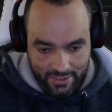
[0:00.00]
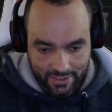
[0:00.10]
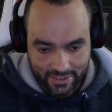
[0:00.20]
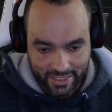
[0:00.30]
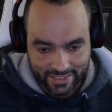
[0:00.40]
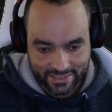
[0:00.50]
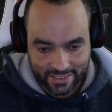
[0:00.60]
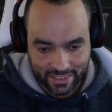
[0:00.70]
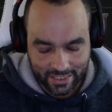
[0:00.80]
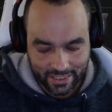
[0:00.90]
that's
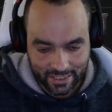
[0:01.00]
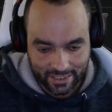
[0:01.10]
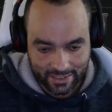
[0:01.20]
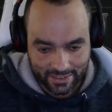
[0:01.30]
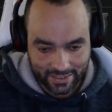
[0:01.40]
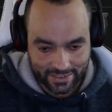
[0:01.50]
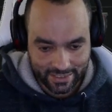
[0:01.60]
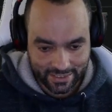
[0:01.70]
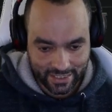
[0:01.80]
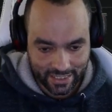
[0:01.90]
in
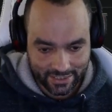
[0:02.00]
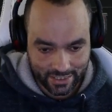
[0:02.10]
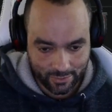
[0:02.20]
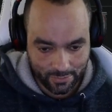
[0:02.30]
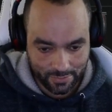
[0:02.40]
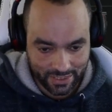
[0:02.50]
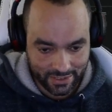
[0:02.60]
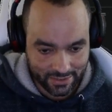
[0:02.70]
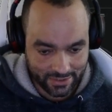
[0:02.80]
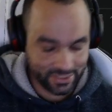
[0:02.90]
this case that would
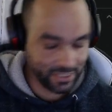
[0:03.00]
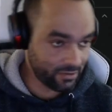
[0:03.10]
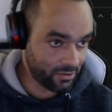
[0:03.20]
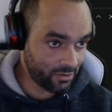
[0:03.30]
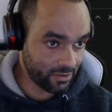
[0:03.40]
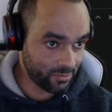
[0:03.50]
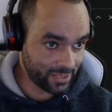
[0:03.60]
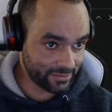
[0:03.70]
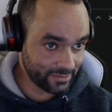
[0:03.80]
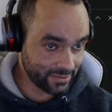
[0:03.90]
be 0 or
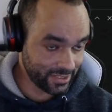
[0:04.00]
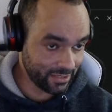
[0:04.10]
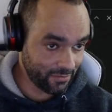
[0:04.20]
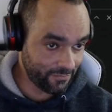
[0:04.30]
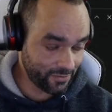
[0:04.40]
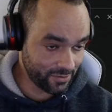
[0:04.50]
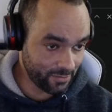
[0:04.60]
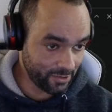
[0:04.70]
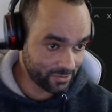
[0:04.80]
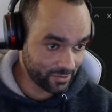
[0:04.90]
1, 0 for
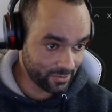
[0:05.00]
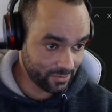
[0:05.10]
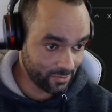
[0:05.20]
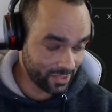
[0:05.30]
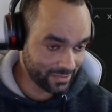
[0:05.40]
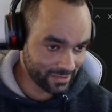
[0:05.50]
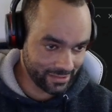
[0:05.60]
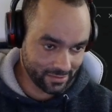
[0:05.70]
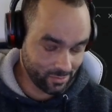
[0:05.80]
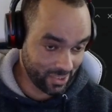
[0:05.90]
motor 1
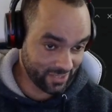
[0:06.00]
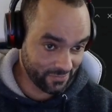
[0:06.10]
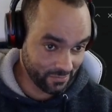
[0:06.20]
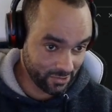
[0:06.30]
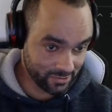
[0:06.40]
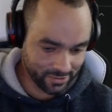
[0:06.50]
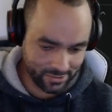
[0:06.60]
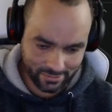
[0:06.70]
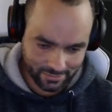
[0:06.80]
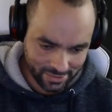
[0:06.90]
and 1 for motor
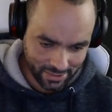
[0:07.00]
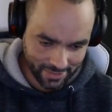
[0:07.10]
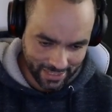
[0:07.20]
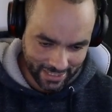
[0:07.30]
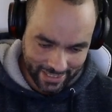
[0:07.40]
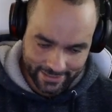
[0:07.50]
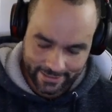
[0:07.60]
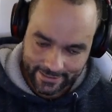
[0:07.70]
2, something like that.